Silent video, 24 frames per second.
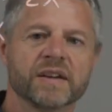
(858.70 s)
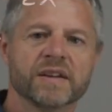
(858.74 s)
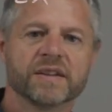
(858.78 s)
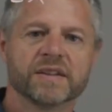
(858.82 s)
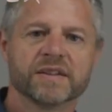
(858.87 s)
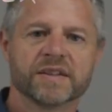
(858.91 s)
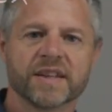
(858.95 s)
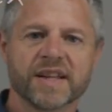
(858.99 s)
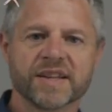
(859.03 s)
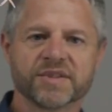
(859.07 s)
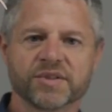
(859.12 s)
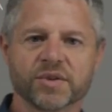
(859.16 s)

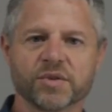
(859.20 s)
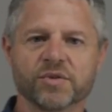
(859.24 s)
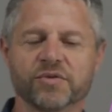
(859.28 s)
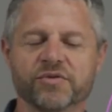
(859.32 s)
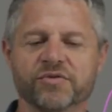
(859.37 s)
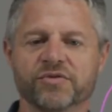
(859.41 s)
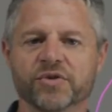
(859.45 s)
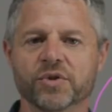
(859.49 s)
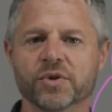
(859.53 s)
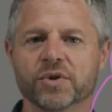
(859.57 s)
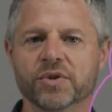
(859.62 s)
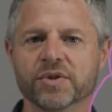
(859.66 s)
So that's all
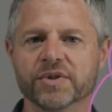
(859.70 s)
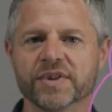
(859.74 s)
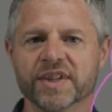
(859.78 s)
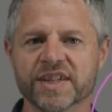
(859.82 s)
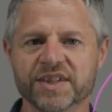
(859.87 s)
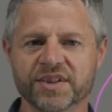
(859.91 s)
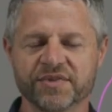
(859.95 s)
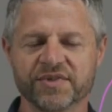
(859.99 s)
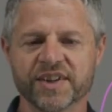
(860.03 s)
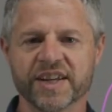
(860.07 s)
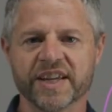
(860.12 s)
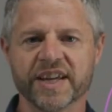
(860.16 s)
for
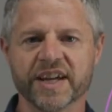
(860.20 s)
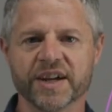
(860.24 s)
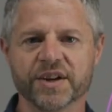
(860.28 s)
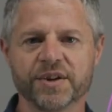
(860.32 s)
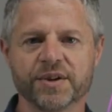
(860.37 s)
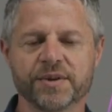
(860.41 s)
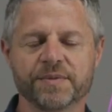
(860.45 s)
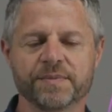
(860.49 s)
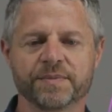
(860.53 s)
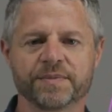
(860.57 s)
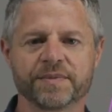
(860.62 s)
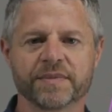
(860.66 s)
this
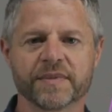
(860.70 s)
video.